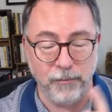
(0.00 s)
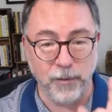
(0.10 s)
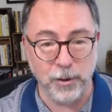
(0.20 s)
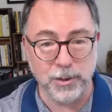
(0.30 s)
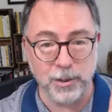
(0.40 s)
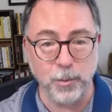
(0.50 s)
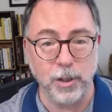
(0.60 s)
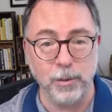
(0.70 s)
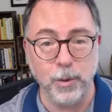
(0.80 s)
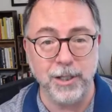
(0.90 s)
First is
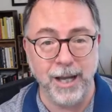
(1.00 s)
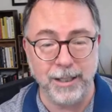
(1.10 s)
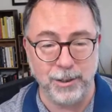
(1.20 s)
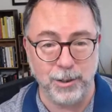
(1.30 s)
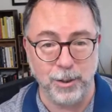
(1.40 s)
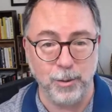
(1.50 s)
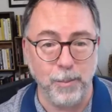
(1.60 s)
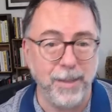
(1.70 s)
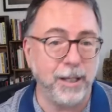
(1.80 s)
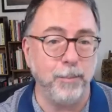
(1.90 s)
learning what not to do.
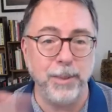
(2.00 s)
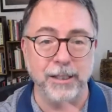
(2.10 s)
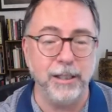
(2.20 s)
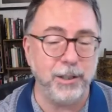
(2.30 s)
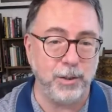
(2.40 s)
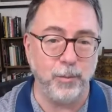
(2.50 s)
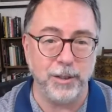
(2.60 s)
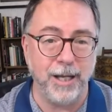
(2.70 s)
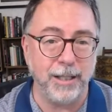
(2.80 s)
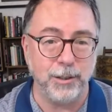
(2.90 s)
Make a big list of
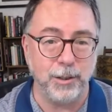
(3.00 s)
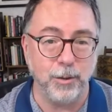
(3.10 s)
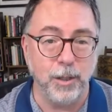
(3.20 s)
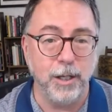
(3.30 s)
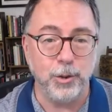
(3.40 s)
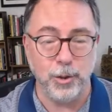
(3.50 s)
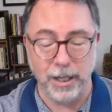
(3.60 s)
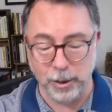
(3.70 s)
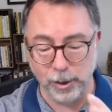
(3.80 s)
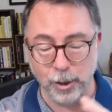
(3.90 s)
what not to do. So now
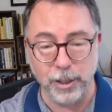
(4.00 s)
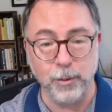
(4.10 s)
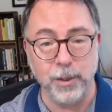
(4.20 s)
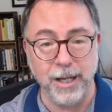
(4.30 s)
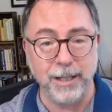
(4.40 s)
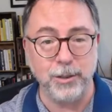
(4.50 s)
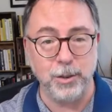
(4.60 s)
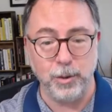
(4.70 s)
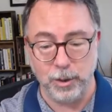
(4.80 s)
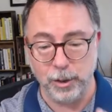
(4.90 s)
you're learning what not to
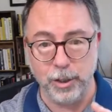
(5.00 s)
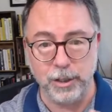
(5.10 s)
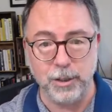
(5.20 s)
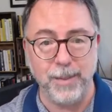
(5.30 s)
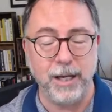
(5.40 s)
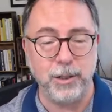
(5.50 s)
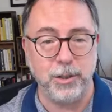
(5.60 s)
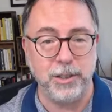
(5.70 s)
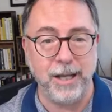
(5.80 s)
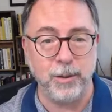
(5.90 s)
do. You're learning to manage
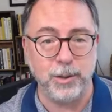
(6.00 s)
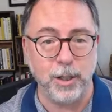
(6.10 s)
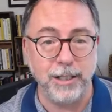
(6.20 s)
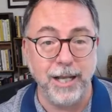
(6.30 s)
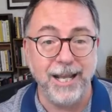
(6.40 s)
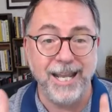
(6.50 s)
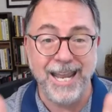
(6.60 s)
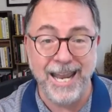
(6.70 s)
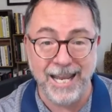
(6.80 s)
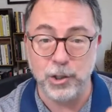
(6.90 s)
the downside.
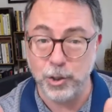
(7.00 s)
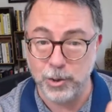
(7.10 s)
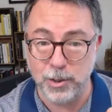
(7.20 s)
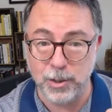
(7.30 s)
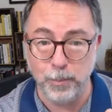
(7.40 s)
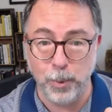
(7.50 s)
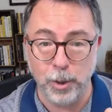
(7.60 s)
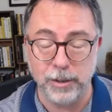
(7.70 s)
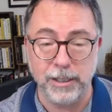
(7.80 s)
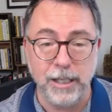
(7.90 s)
And just as
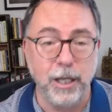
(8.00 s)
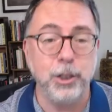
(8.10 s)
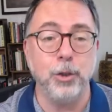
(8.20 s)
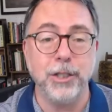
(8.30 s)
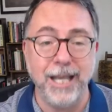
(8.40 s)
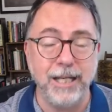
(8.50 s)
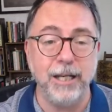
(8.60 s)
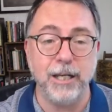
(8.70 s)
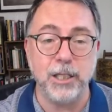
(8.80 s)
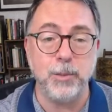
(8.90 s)
importantly, you're
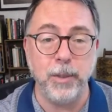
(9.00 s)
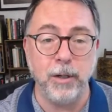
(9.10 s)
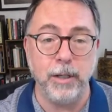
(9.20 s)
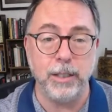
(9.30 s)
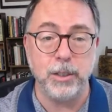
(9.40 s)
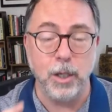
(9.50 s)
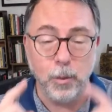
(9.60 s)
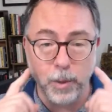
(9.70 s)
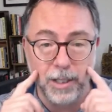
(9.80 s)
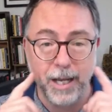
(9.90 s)
gaining experience
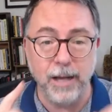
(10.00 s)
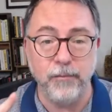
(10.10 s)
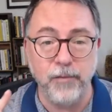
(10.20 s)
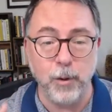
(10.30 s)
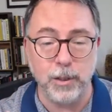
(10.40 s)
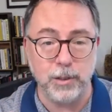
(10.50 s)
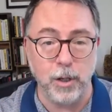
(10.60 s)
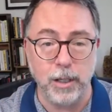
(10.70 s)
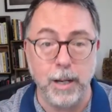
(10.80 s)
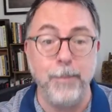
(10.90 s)
with not focus
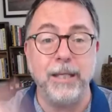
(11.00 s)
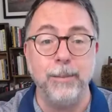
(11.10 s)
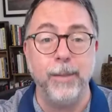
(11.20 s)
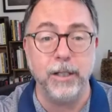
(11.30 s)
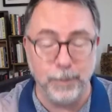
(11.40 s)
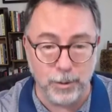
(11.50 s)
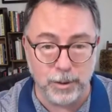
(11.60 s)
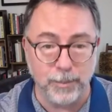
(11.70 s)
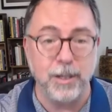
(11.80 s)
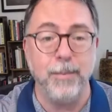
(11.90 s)
on, I'm making money, I'm
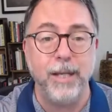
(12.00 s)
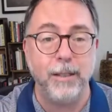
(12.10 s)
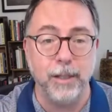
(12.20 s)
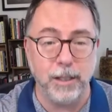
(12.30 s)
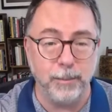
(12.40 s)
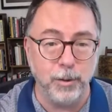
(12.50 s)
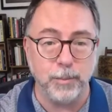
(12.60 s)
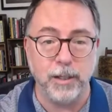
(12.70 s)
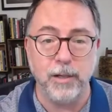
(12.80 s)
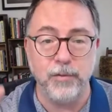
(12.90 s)
losing money. I'm making money, I'm
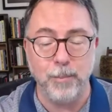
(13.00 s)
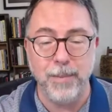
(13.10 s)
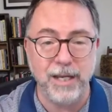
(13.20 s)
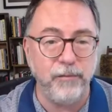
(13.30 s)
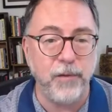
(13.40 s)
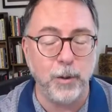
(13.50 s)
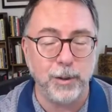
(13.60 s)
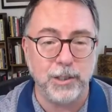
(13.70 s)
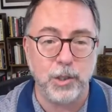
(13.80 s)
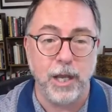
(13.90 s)
losing money. If your main
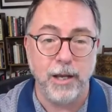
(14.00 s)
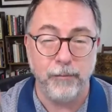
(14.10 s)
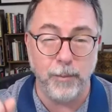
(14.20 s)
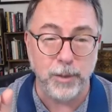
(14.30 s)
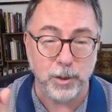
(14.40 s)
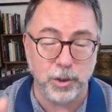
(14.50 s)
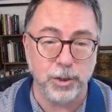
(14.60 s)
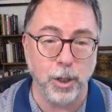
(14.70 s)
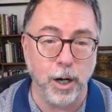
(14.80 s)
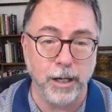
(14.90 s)
focus from the
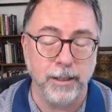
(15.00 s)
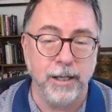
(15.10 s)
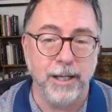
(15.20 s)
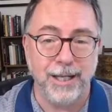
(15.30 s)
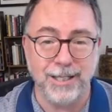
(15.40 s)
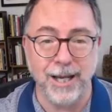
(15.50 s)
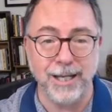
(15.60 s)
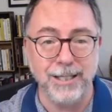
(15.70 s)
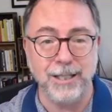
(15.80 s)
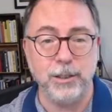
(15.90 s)
start is,
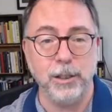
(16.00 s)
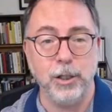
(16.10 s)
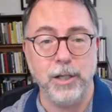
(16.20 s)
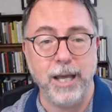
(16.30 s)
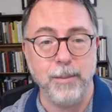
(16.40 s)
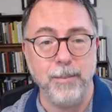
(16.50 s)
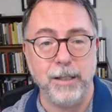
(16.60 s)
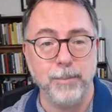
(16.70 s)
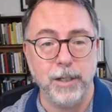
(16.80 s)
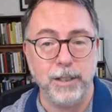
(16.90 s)
I need to learn how to
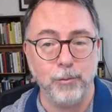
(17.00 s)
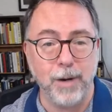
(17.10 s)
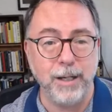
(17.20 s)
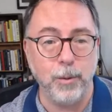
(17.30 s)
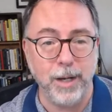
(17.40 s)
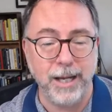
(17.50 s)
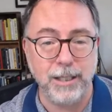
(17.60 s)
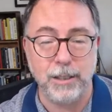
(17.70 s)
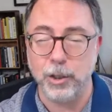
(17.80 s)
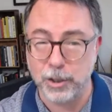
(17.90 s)
make money right
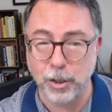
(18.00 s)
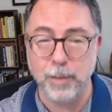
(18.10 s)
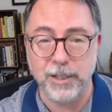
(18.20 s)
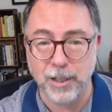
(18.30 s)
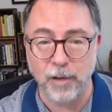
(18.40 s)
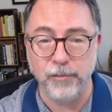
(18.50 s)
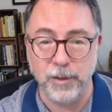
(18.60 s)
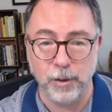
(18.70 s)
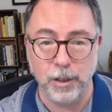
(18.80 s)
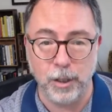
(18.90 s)
away, it's going to be tough
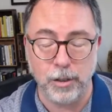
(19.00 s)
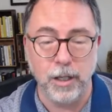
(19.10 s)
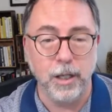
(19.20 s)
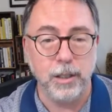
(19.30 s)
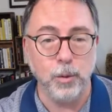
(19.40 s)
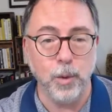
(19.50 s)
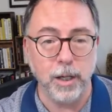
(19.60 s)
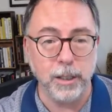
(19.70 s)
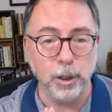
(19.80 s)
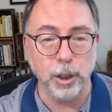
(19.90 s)
for you to learn. You
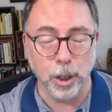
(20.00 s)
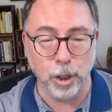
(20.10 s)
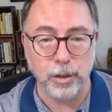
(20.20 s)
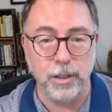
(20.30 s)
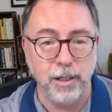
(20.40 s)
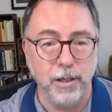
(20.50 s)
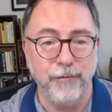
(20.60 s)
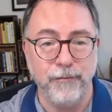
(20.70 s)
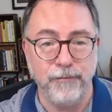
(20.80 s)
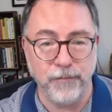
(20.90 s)
want to learn
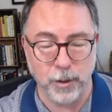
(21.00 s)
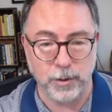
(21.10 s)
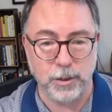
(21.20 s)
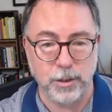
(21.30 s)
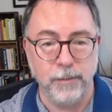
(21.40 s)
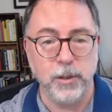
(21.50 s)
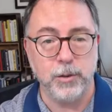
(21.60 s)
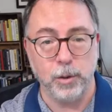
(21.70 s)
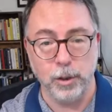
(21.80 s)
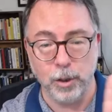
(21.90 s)
first.
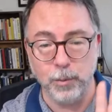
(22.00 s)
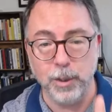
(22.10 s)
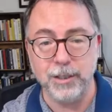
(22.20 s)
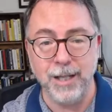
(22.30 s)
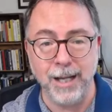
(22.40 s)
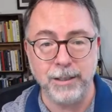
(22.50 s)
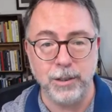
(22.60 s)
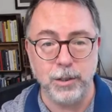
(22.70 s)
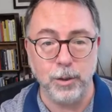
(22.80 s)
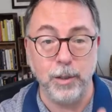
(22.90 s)
So learn what not
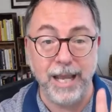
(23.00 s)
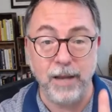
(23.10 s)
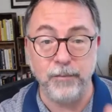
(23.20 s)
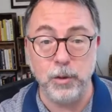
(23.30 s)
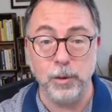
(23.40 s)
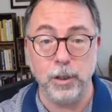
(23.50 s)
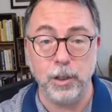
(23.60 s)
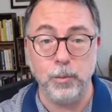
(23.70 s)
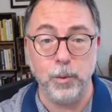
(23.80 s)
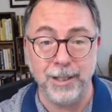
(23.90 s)
to do. After you
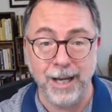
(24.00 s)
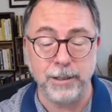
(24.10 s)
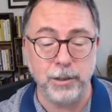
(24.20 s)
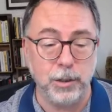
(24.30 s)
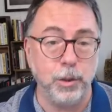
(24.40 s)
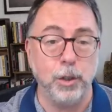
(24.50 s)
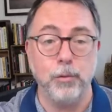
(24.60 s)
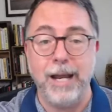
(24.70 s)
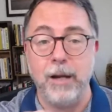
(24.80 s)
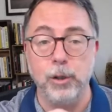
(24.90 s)
learn what not to do, you're
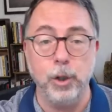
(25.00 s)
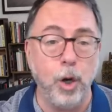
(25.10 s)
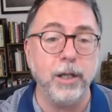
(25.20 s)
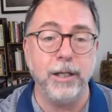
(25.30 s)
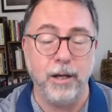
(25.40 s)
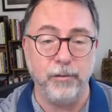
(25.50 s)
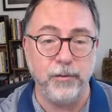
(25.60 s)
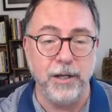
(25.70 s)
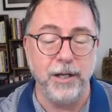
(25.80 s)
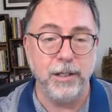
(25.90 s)
around long
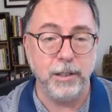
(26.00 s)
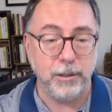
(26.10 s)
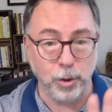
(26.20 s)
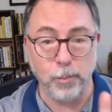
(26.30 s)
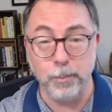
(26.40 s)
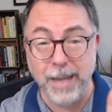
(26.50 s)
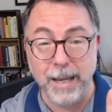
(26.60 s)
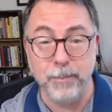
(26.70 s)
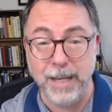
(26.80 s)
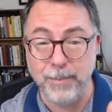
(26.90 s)
enough. So
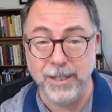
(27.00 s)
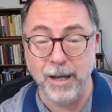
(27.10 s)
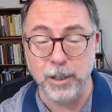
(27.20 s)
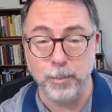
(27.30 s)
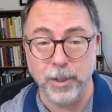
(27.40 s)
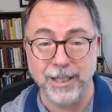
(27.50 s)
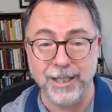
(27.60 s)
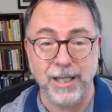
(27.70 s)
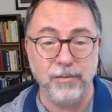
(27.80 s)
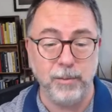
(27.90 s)
may, maybe now you're
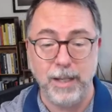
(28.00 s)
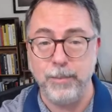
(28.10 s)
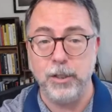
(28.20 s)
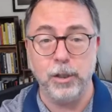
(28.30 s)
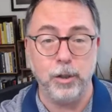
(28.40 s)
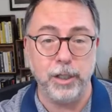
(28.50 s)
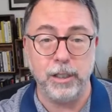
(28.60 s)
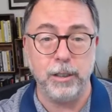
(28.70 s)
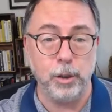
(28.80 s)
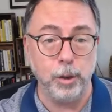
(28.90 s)
breaking even. Maybe you're
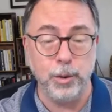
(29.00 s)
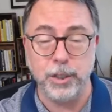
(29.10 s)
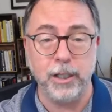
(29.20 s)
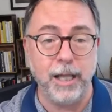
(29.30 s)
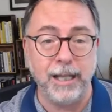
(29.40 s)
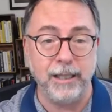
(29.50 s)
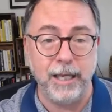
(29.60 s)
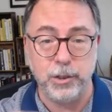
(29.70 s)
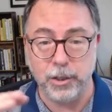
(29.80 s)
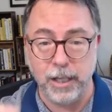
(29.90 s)
learning, you're losing a lot
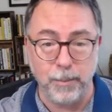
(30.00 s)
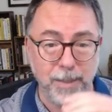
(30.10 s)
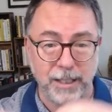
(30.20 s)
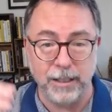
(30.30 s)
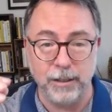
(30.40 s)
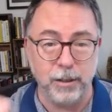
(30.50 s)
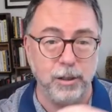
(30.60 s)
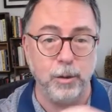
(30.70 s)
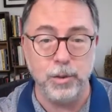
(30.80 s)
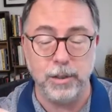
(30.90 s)
less. You're kind of making a
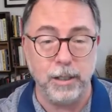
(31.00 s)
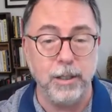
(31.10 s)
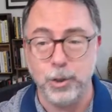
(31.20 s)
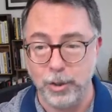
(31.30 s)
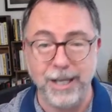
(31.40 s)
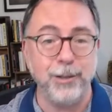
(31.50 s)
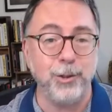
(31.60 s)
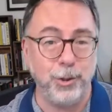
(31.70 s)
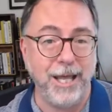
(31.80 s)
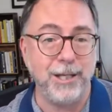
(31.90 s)
little loose. So the
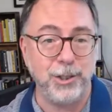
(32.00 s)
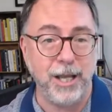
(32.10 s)
answer to that is